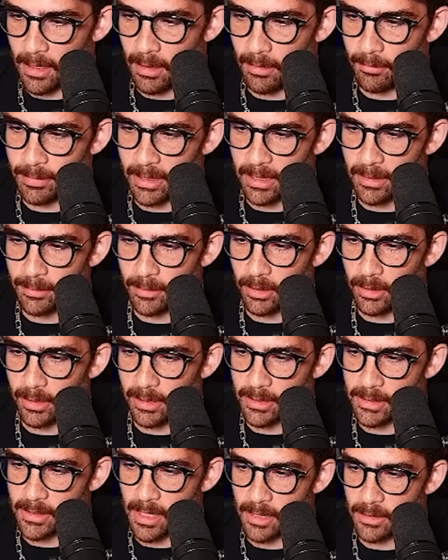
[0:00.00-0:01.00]
unbeatable and
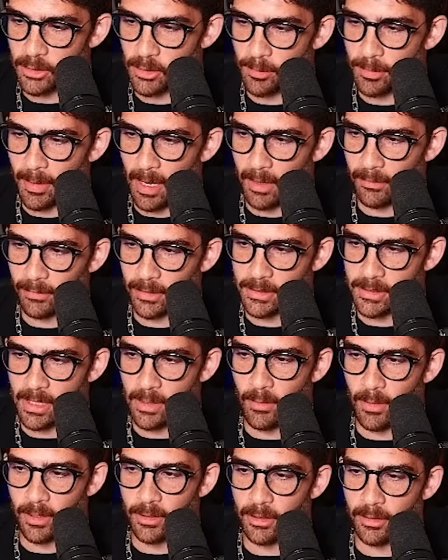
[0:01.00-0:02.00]
is not so powerful as they
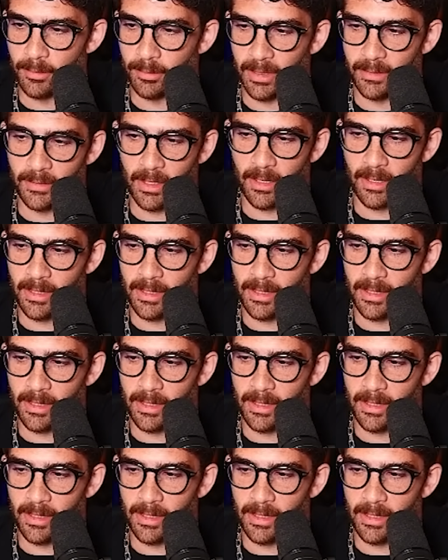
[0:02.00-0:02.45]
want you to believe they are.